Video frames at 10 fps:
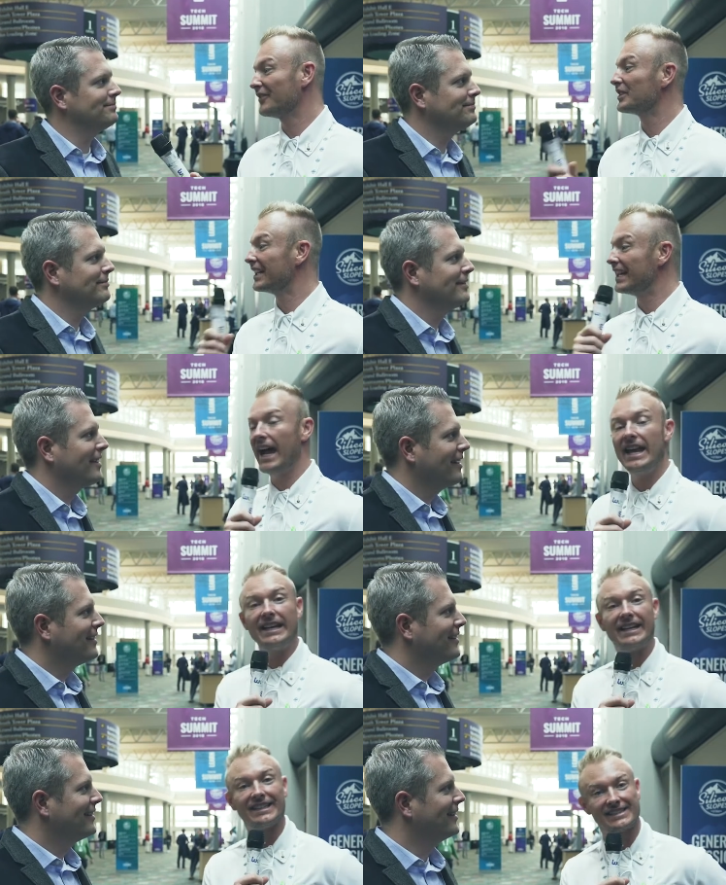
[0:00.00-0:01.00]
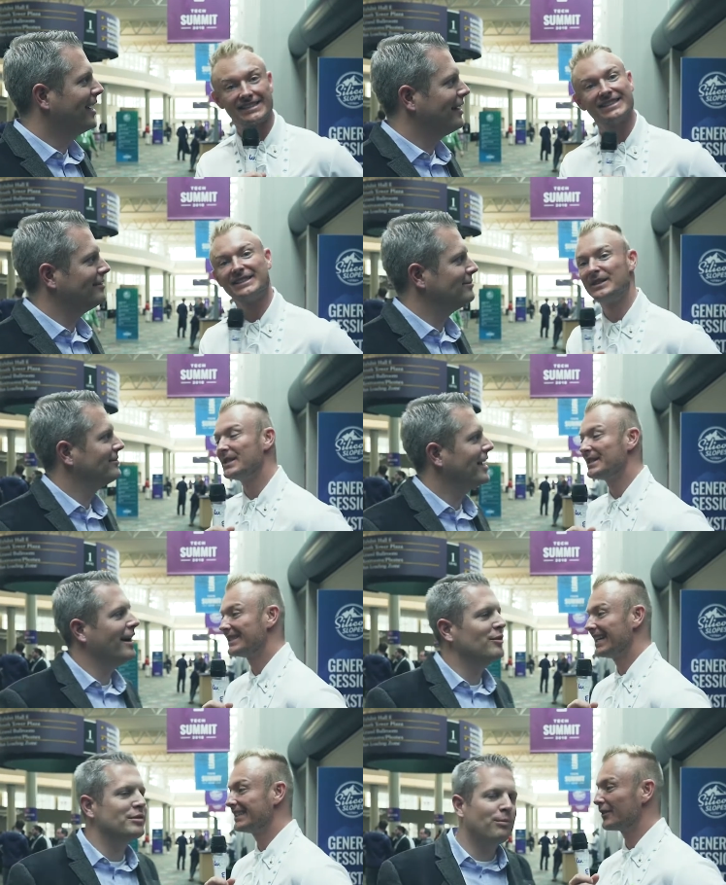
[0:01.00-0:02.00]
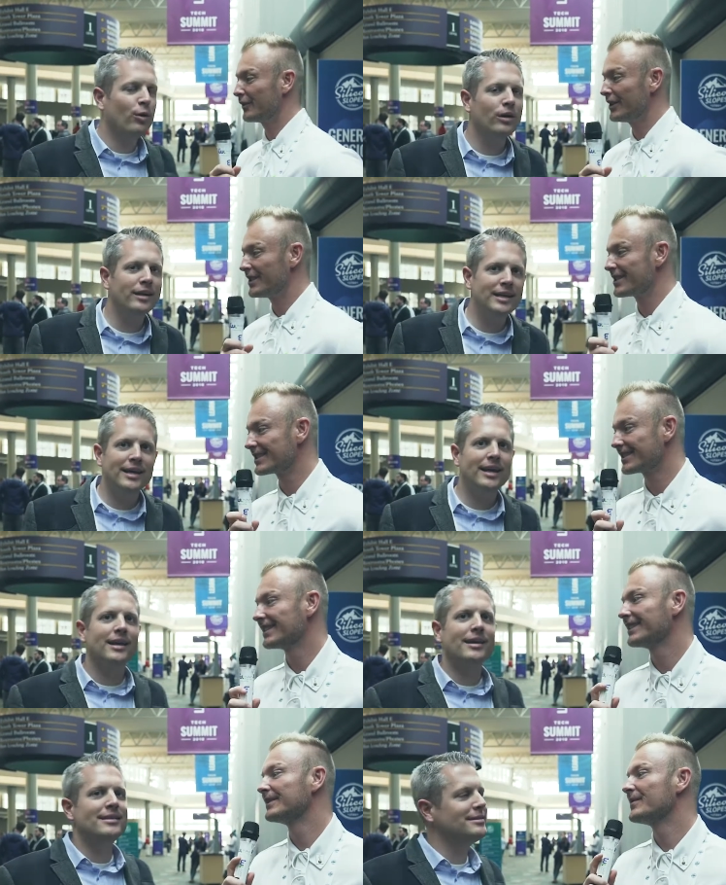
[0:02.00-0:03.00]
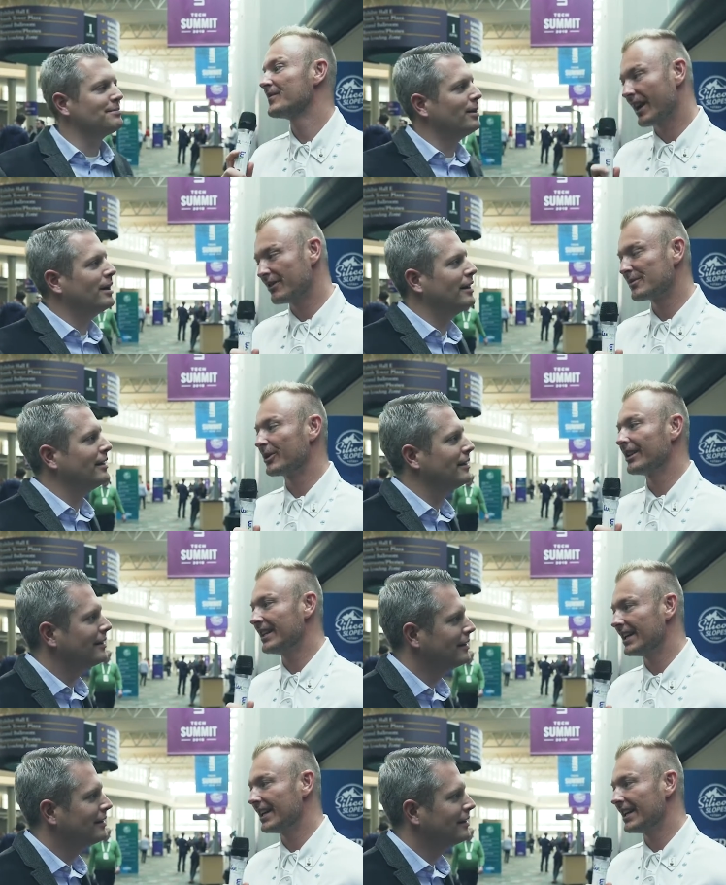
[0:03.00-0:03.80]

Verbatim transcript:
Speaker 1: The 90s. Yeah, yeah. That's a first. 80s, I was born in the